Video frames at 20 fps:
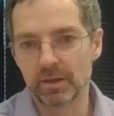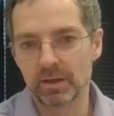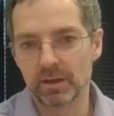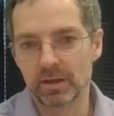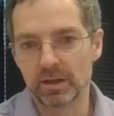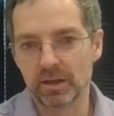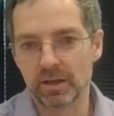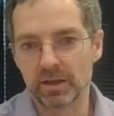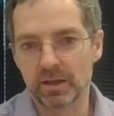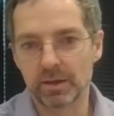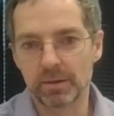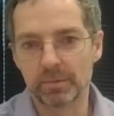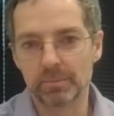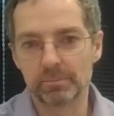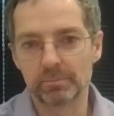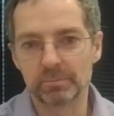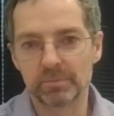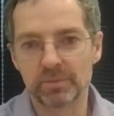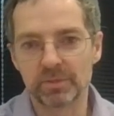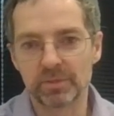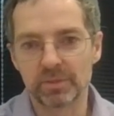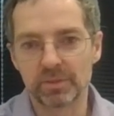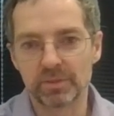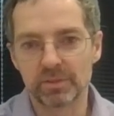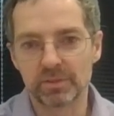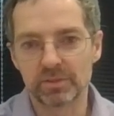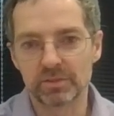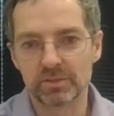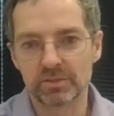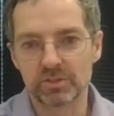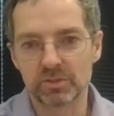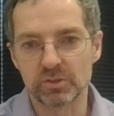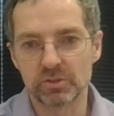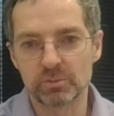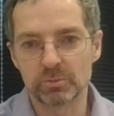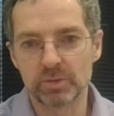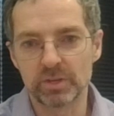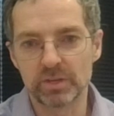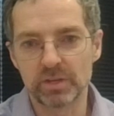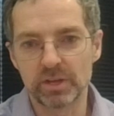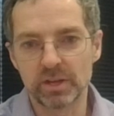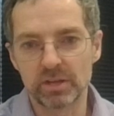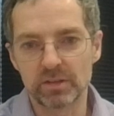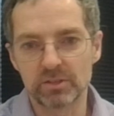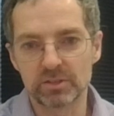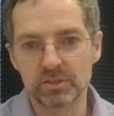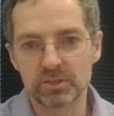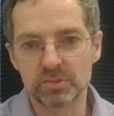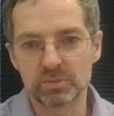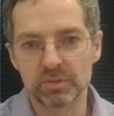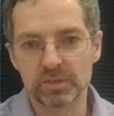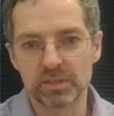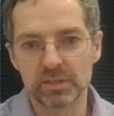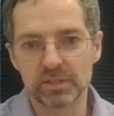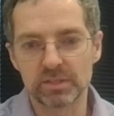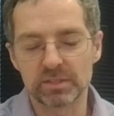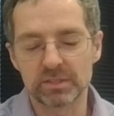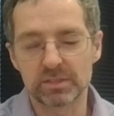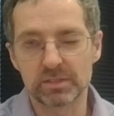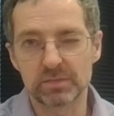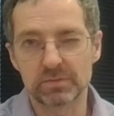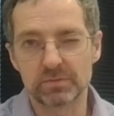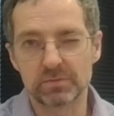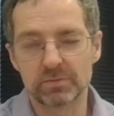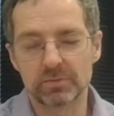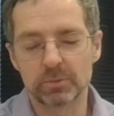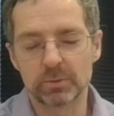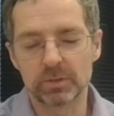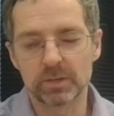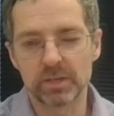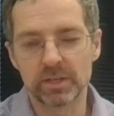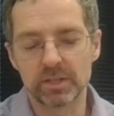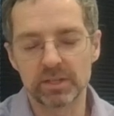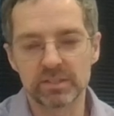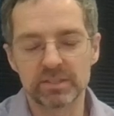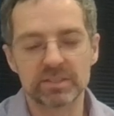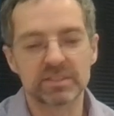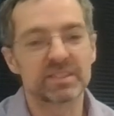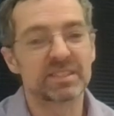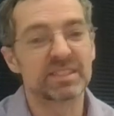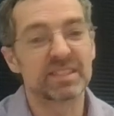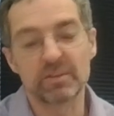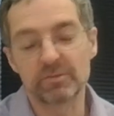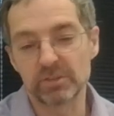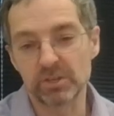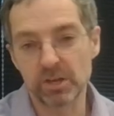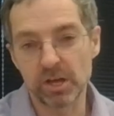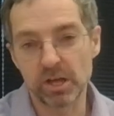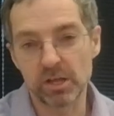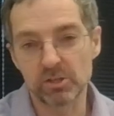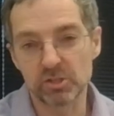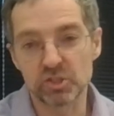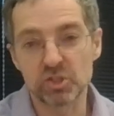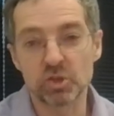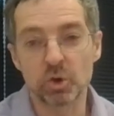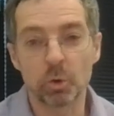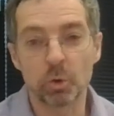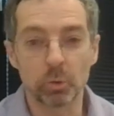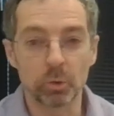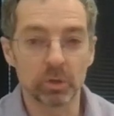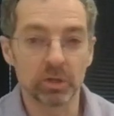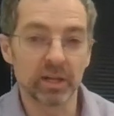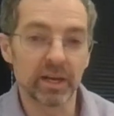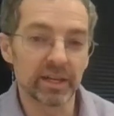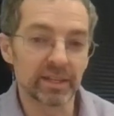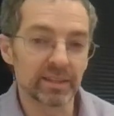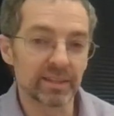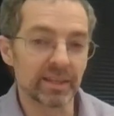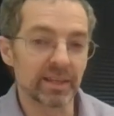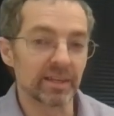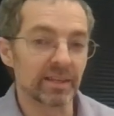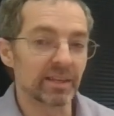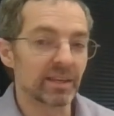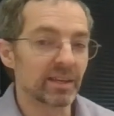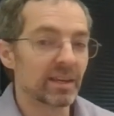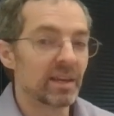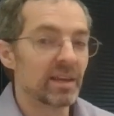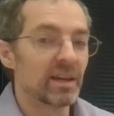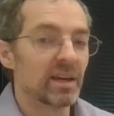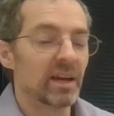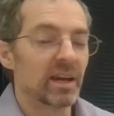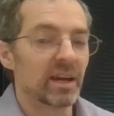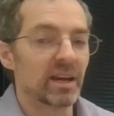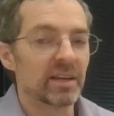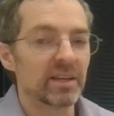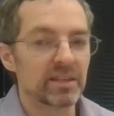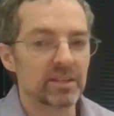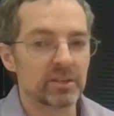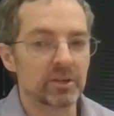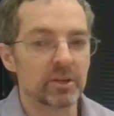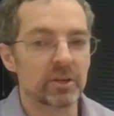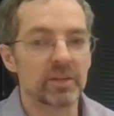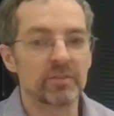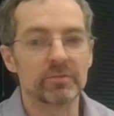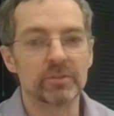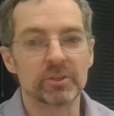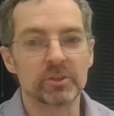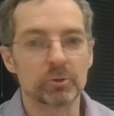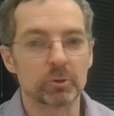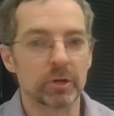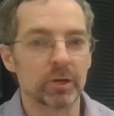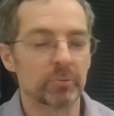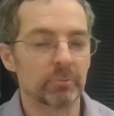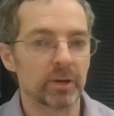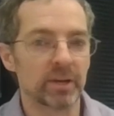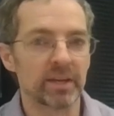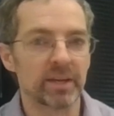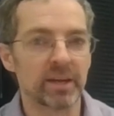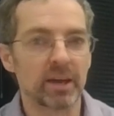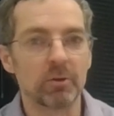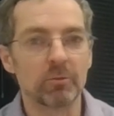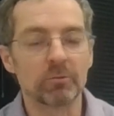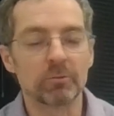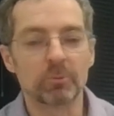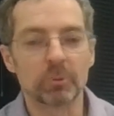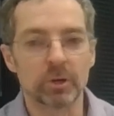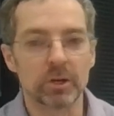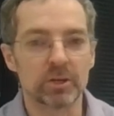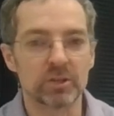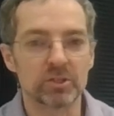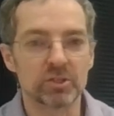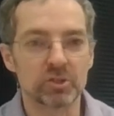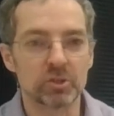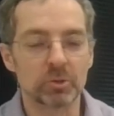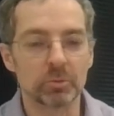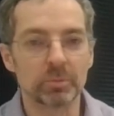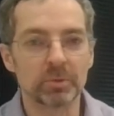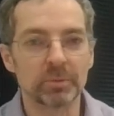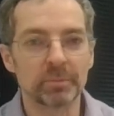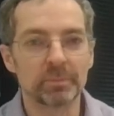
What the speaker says: so $3 plus $4, $7 total, I think, in our inventory right now for our soup.